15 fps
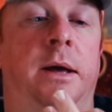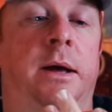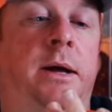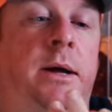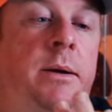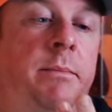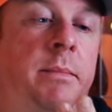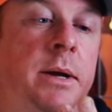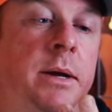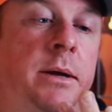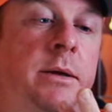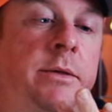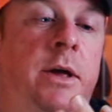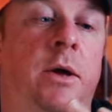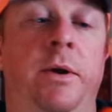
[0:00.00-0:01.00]
Um,
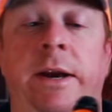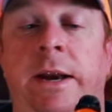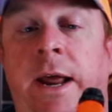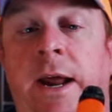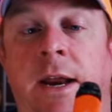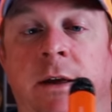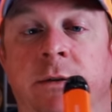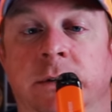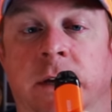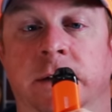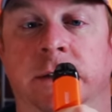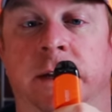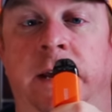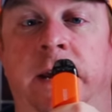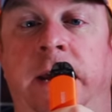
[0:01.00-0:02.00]
the only negatives I
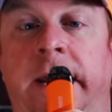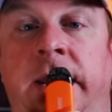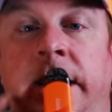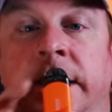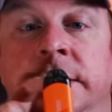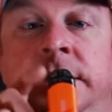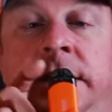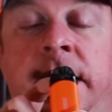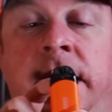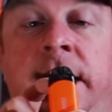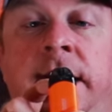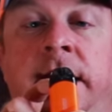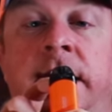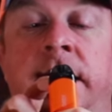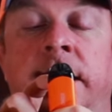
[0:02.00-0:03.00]
see, it is
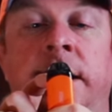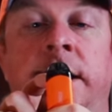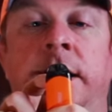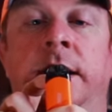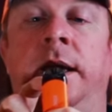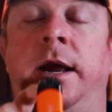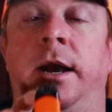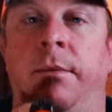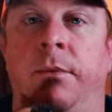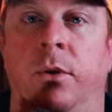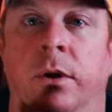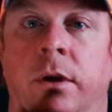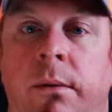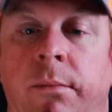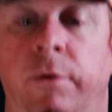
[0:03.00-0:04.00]
tinted, and I'm going to